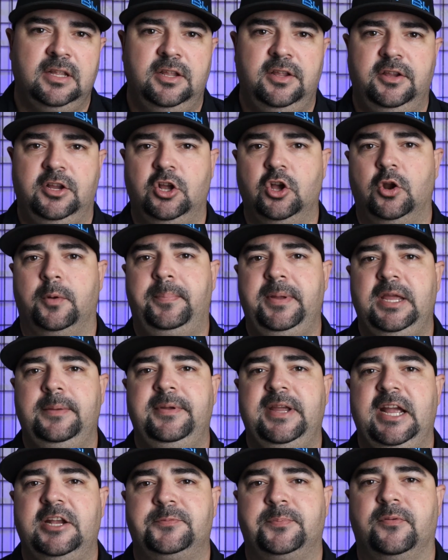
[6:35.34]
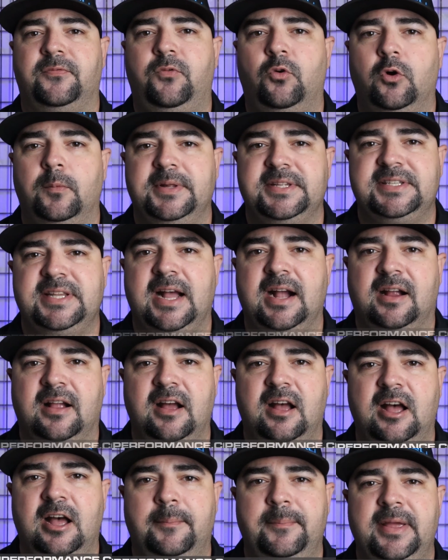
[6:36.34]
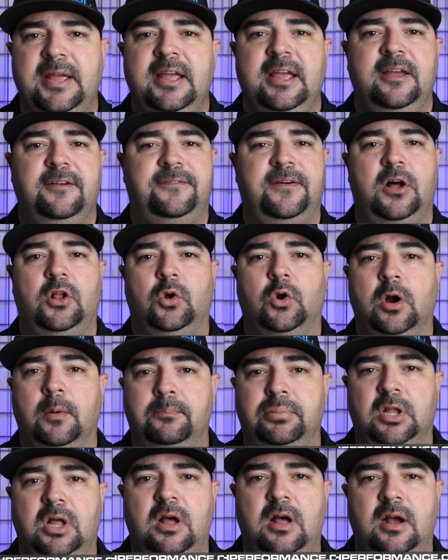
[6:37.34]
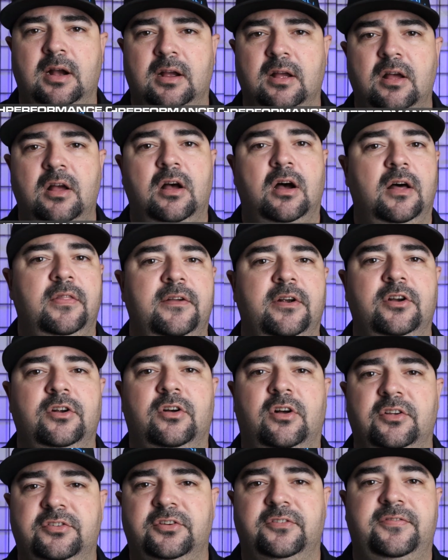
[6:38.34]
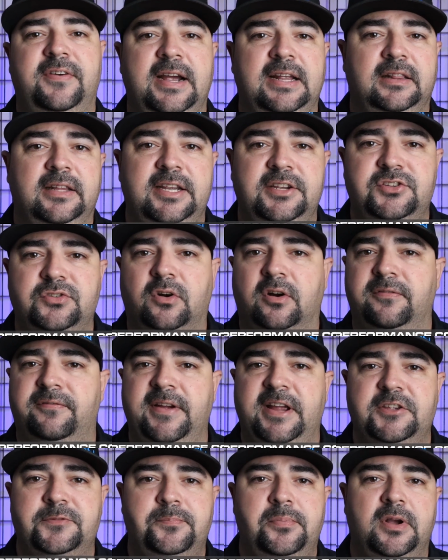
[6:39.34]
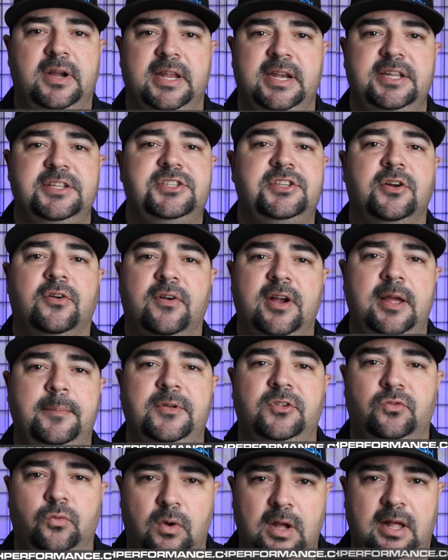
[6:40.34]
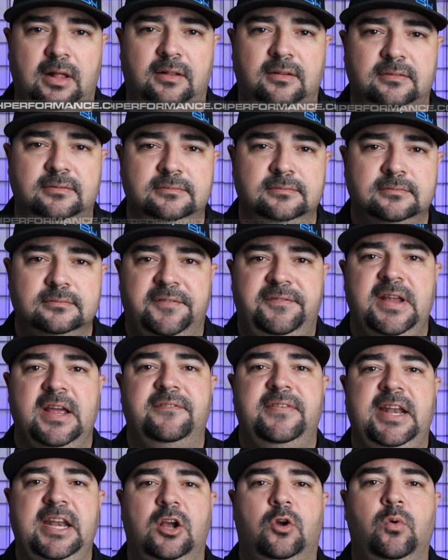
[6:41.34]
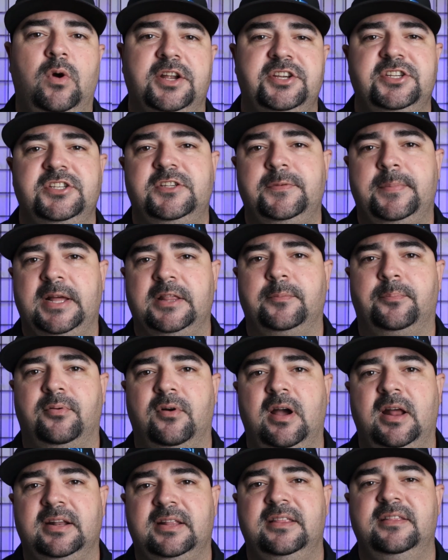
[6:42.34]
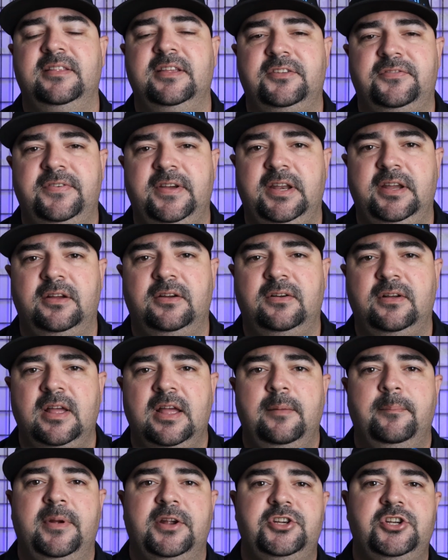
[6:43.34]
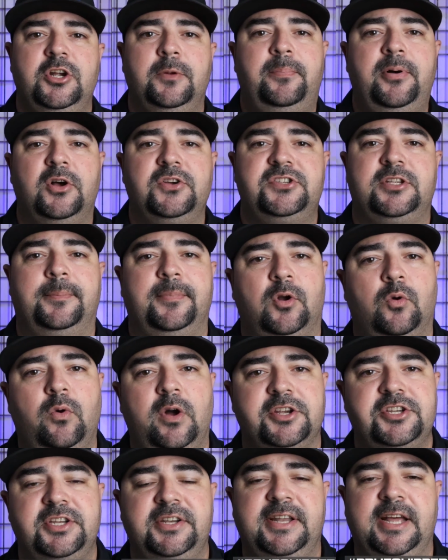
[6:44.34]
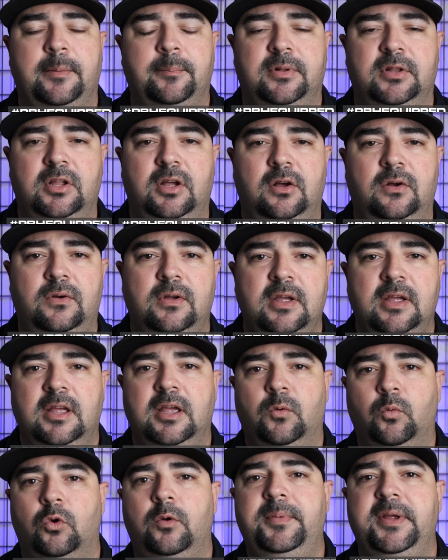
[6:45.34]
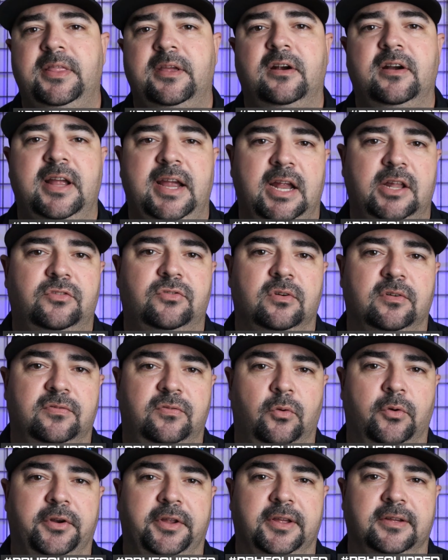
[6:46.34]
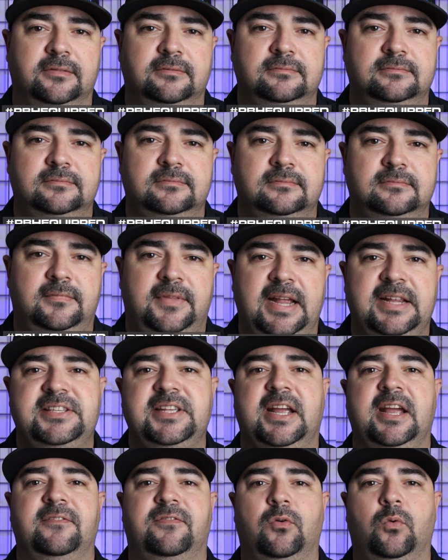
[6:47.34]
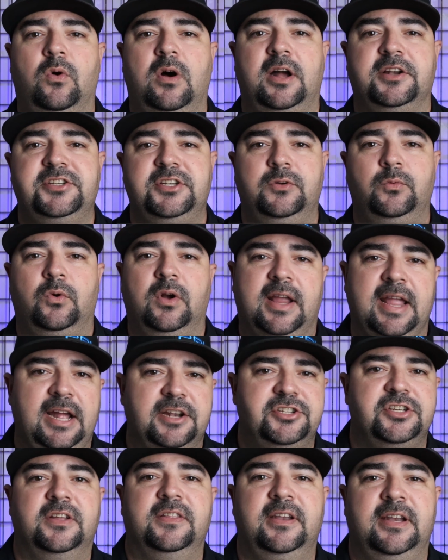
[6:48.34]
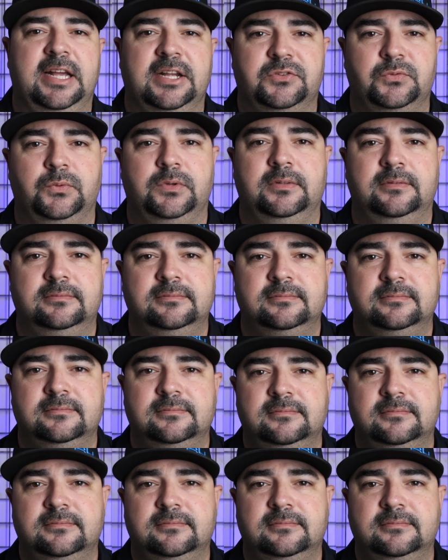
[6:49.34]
You can go to pbhperformance.com and follow our blog. On there you'll also find links to our Facebook and Instagram as well. If you have any questions about the product in this video, make sure you post up a question down below and we'll be there to answer it for you. Thanks again for watching, and we'll catch you on the next one.